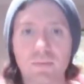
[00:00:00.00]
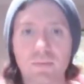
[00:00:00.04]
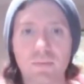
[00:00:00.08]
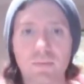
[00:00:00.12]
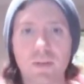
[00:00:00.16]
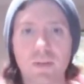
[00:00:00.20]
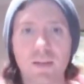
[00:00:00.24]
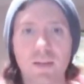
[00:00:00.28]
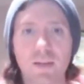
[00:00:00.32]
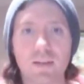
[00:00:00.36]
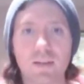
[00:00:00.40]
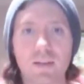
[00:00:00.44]

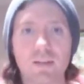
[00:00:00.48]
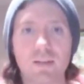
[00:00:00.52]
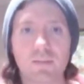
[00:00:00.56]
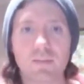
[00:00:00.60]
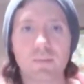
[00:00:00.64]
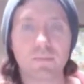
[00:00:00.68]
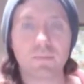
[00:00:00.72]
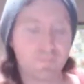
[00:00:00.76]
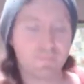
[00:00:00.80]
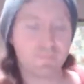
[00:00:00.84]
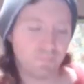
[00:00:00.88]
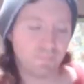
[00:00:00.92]

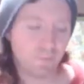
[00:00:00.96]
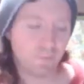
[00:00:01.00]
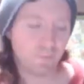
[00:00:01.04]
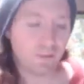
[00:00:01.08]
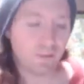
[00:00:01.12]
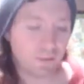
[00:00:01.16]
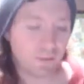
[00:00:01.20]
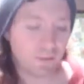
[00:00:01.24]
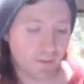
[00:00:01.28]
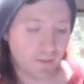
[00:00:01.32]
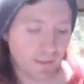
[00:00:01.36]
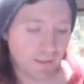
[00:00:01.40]
or
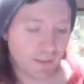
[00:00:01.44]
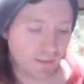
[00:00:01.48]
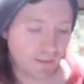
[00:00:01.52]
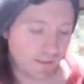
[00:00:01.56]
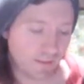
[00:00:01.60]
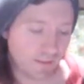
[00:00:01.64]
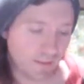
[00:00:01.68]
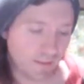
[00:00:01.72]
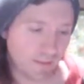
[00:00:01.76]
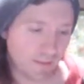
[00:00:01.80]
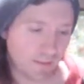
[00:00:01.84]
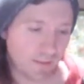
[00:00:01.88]

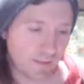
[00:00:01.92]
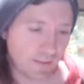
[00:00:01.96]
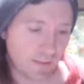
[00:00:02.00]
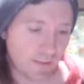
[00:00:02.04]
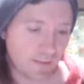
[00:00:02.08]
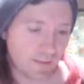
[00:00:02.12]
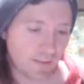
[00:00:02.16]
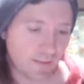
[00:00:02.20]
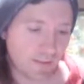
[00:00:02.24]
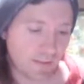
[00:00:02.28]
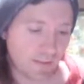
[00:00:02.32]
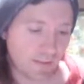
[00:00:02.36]
that's
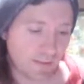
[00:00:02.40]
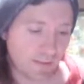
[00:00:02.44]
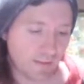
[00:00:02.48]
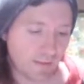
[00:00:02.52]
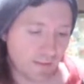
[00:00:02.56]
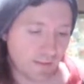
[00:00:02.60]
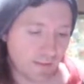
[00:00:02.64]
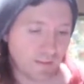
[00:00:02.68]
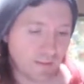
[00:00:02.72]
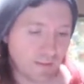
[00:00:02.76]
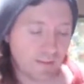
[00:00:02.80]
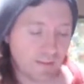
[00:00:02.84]

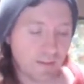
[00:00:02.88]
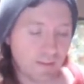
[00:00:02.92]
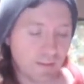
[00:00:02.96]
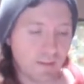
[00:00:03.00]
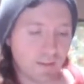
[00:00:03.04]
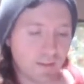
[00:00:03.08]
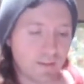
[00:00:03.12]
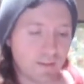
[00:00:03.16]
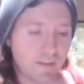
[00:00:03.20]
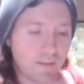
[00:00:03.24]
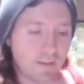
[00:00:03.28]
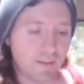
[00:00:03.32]
not
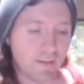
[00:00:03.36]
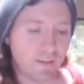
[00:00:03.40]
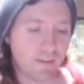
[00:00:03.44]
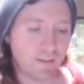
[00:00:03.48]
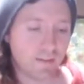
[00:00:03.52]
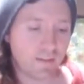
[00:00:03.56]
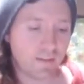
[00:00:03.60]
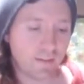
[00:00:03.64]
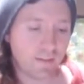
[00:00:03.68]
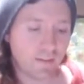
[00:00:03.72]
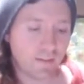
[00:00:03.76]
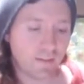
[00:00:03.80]

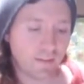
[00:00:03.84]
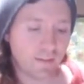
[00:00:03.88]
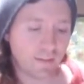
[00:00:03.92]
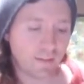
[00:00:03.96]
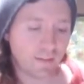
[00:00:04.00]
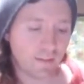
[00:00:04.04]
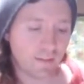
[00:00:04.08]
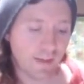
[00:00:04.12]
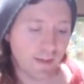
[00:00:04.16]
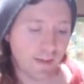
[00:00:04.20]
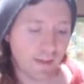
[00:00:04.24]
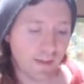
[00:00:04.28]

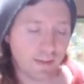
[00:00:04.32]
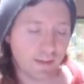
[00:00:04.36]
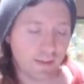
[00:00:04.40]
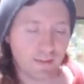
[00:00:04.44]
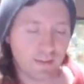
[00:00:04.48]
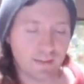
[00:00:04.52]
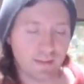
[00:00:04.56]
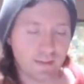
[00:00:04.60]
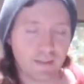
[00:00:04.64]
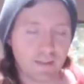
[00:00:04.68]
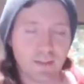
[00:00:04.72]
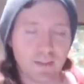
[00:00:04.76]

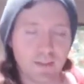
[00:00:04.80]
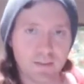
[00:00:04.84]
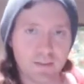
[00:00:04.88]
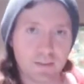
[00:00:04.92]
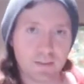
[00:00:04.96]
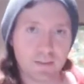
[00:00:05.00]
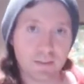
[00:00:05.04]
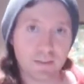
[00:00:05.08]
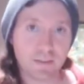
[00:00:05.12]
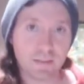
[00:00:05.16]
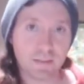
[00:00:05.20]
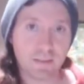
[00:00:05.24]
a
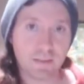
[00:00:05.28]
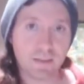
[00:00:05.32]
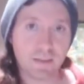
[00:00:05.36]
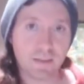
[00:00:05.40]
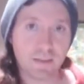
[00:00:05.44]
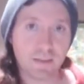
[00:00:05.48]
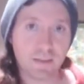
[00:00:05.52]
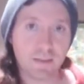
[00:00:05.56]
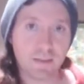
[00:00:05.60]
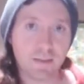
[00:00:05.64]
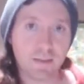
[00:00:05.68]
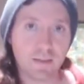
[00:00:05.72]
characteristic
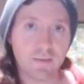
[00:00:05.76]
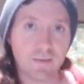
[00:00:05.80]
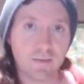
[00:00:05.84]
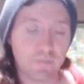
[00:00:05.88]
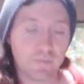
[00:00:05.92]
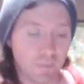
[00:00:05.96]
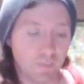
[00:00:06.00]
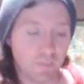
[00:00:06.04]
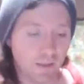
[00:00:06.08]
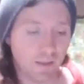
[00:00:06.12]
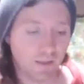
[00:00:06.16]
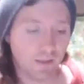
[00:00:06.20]
of
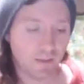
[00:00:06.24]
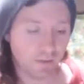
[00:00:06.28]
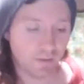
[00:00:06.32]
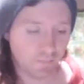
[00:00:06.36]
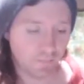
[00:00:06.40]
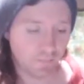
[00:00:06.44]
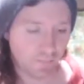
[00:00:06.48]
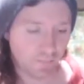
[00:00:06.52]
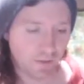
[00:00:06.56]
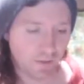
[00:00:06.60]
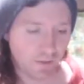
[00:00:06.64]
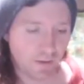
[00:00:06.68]
my
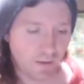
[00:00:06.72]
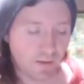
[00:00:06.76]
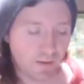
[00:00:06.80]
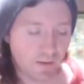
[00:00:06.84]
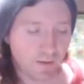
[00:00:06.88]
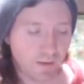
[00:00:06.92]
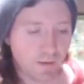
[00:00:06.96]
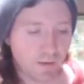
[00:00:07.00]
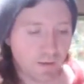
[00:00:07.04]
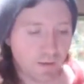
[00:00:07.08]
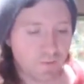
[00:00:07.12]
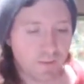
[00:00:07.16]

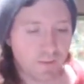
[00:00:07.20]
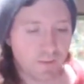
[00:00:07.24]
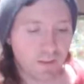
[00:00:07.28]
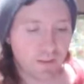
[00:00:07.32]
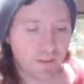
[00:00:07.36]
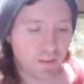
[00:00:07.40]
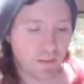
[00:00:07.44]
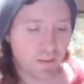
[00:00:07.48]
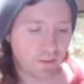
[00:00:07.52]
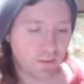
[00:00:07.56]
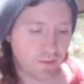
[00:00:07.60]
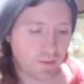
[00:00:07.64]

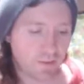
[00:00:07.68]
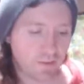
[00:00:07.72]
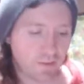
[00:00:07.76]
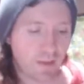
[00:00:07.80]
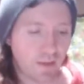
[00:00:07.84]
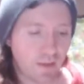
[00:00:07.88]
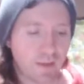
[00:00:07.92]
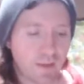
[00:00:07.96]
videos.